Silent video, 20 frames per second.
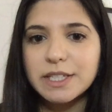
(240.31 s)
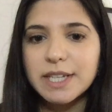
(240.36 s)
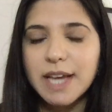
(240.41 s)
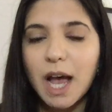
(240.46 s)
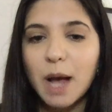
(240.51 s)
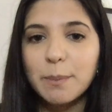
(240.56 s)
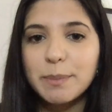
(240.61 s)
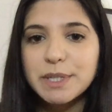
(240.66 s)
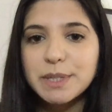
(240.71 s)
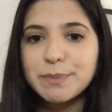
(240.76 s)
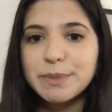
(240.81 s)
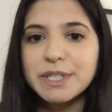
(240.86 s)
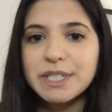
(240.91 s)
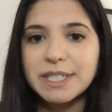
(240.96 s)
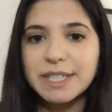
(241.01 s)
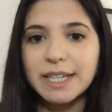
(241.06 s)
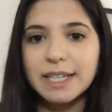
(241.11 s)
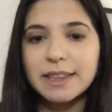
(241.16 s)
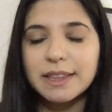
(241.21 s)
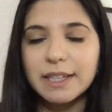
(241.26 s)
to help us
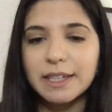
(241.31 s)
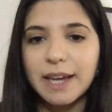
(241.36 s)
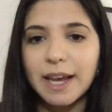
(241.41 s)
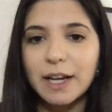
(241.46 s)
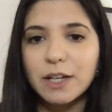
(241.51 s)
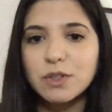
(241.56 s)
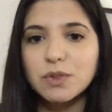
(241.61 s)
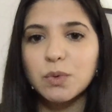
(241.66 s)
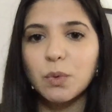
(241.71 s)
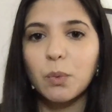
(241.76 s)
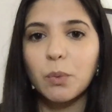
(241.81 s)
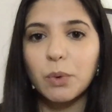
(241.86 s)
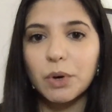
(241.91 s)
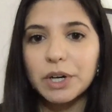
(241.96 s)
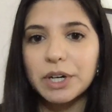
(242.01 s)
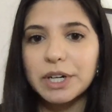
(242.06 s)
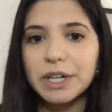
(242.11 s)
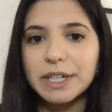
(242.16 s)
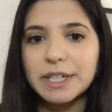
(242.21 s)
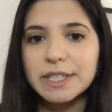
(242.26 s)
predict the next
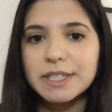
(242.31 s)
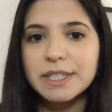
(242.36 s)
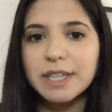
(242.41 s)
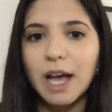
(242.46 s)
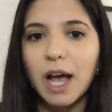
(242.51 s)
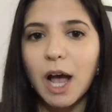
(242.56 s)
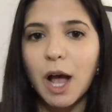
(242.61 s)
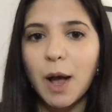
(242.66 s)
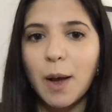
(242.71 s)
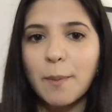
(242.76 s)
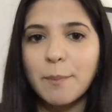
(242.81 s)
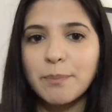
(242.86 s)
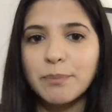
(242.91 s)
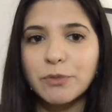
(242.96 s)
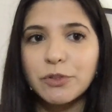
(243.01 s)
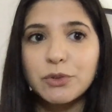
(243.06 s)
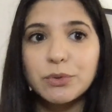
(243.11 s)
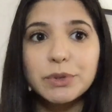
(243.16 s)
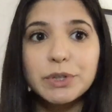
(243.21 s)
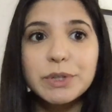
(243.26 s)
words um,
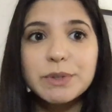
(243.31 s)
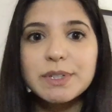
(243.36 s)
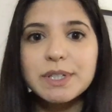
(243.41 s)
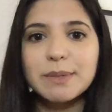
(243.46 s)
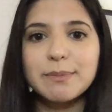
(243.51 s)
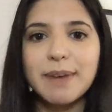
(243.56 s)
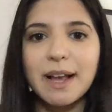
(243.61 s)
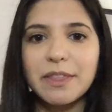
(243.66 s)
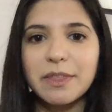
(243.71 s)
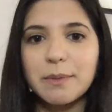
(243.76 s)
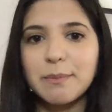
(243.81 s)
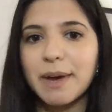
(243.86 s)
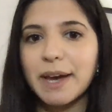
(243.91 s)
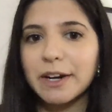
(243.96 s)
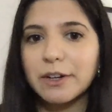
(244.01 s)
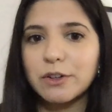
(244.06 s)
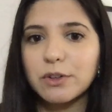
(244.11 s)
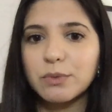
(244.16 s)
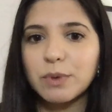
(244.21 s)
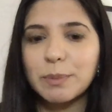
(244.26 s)
through using
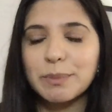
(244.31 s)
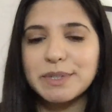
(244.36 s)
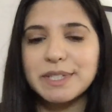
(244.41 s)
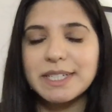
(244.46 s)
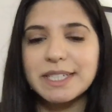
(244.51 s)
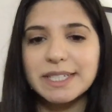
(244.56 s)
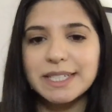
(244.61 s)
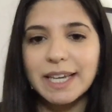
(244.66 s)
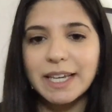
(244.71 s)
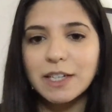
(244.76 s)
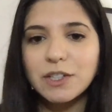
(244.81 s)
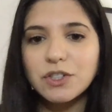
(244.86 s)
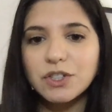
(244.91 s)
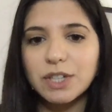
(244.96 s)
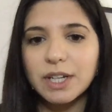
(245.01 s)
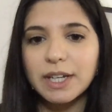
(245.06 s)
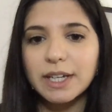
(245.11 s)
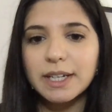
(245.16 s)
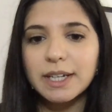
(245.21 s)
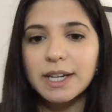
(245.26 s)
mathematical
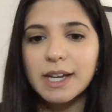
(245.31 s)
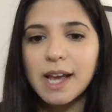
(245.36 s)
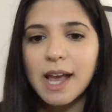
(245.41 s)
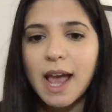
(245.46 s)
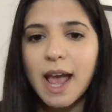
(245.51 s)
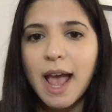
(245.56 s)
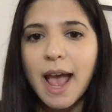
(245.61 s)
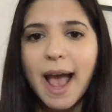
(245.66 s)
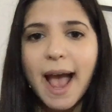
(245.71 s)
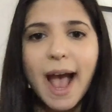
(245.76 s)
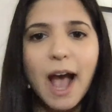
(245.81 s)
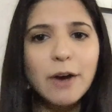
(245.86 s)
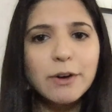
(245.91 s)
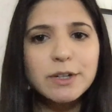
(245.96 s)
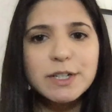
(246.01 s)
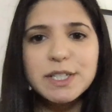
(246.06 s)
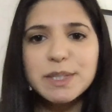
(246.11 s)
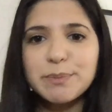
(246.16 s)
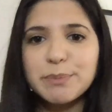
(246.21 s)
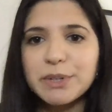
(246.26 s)
representation, how
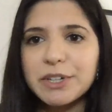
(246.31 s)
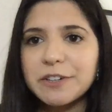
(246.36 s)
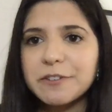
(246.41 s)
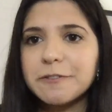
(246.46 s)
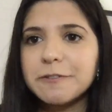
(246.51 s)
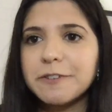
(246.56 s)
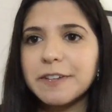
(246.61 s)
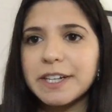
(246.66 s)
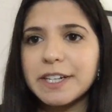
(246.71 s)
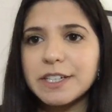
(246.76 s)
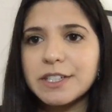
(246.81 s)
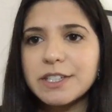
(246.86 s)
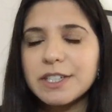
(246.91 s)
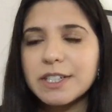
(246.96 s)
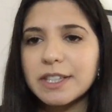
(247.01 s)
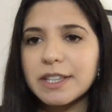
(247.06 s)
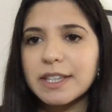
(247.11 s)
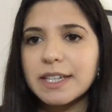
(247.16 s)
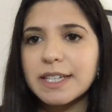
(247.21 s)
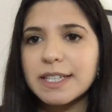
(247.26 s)
does BERT fit into
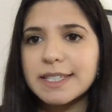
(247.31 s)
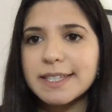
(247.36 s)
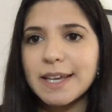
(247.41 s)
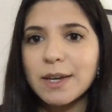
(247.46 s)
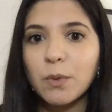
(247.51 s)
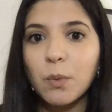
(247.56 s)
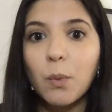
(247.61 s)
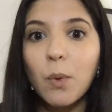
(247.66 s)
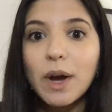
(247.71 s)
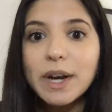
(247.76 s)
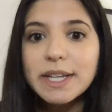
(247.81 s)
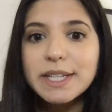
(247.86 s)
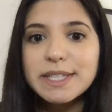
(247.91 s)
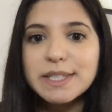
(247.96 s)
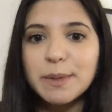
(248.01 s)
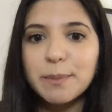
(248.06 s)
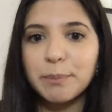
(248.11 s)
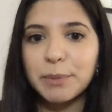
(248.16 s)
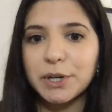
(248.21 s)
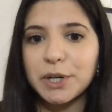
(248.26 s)
this, and what is
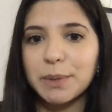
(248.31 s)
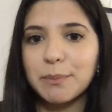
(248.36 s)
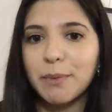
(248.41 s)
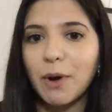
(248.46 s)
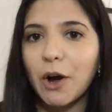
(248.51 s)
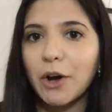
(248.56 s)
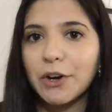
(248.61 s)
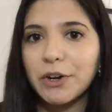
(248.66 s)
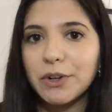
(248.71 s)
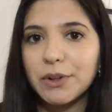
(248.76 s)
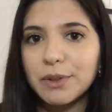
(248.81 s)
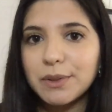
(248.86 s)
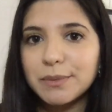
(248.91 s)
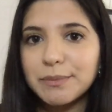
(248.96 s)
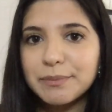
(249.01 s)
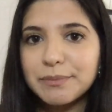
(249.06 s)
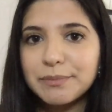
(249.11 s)
the BERT model?